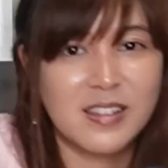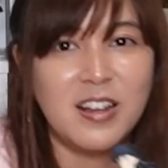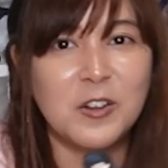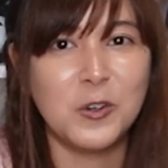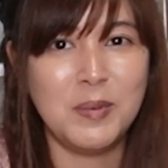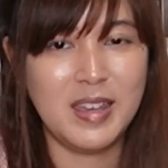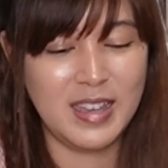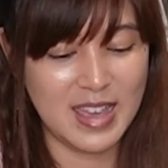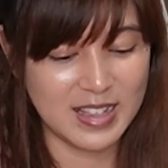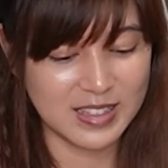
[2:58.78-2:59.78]

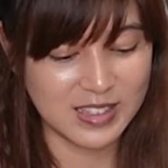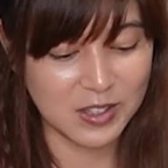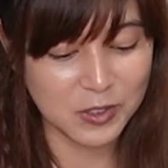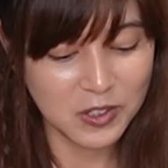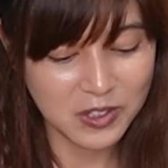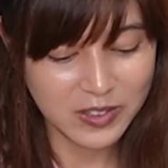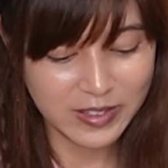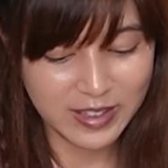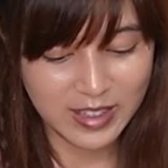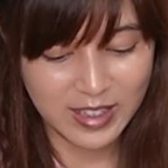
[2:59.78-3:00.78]
Kagome and Sango.
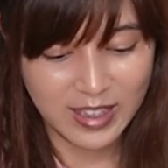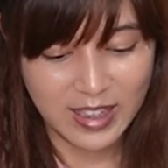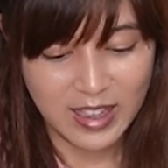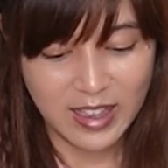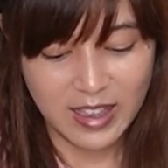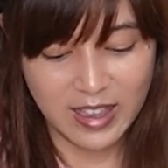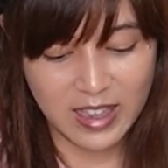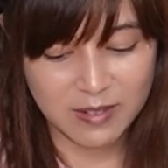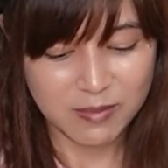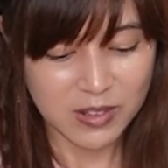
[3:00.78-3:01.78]

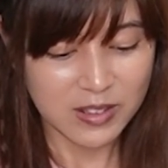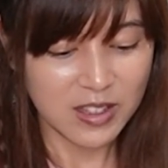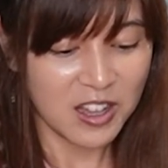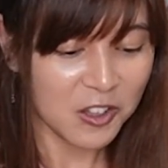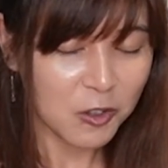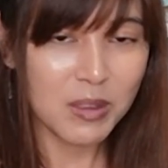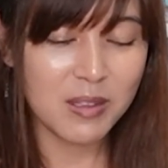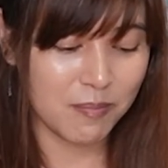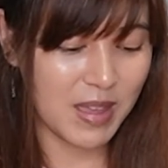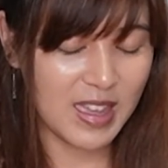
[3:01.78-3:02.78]
And
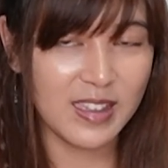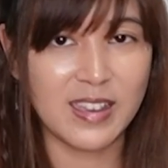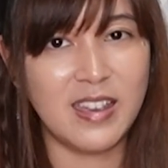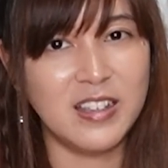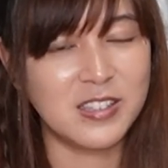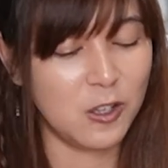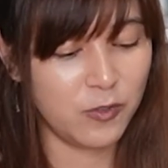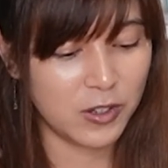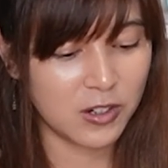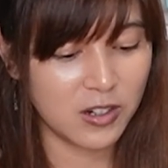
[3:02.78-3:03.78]
Kagome may get a scale
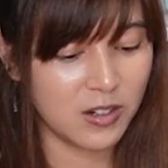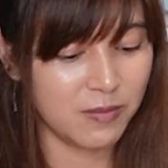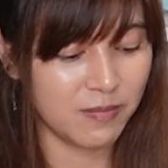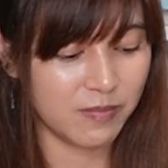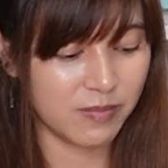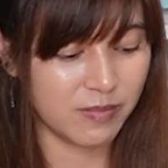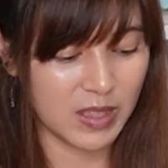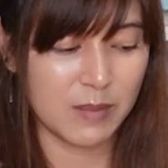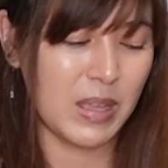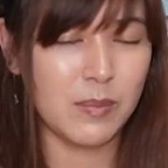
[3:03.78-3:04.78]
figure,
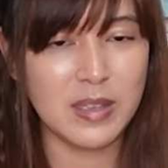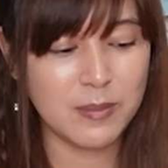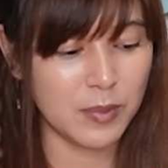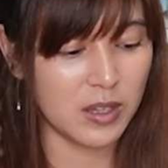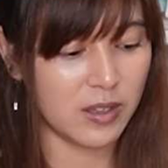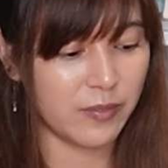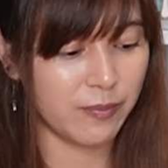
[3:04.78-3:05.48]
yeah maybe, but